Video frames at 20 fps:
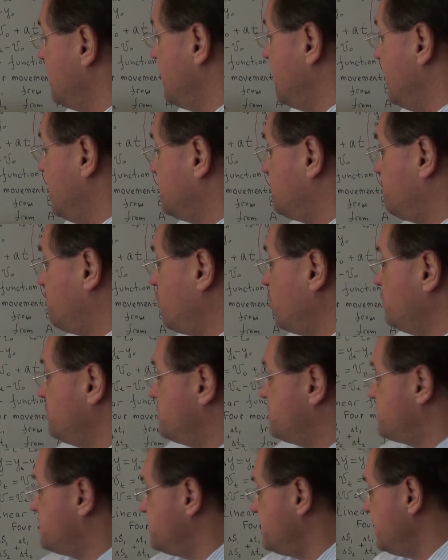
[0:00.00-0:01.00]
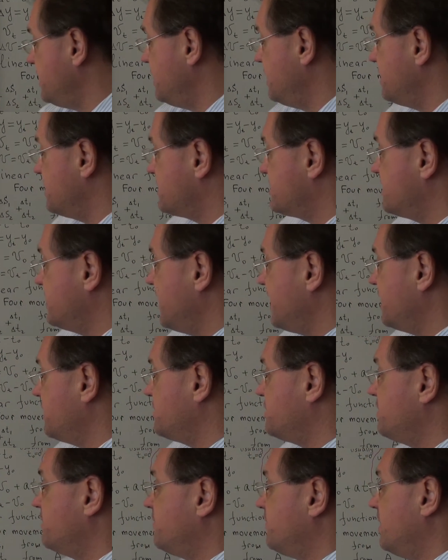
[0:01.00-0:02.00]
At point C is
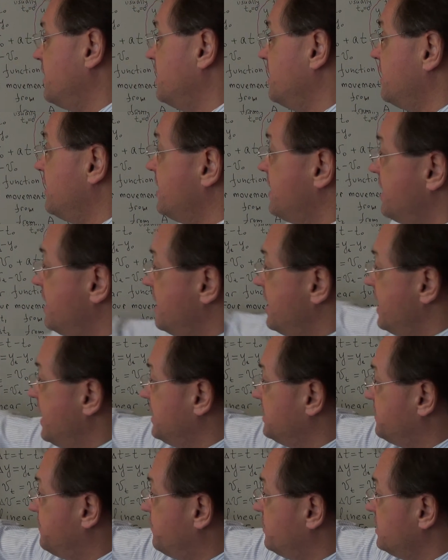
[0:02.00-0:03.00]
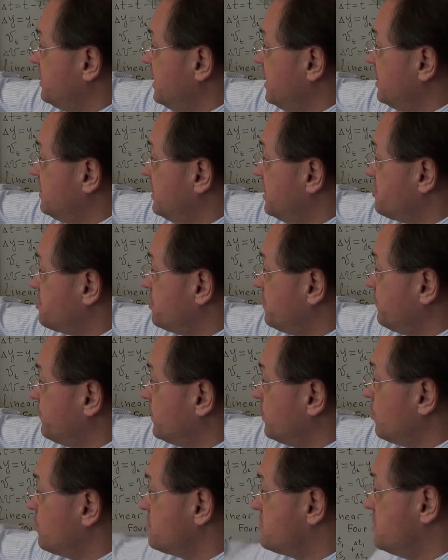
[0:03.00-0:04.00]
negative. And the initial
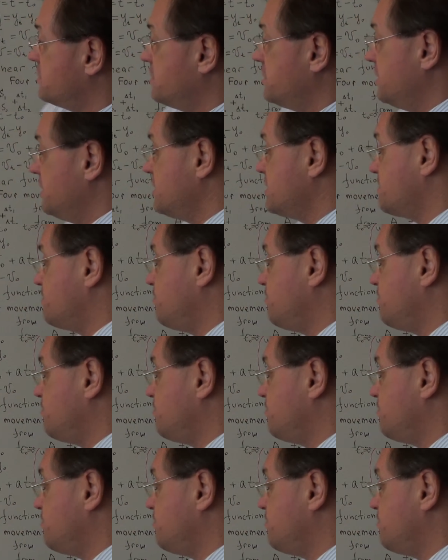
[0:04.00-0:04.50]
velocity is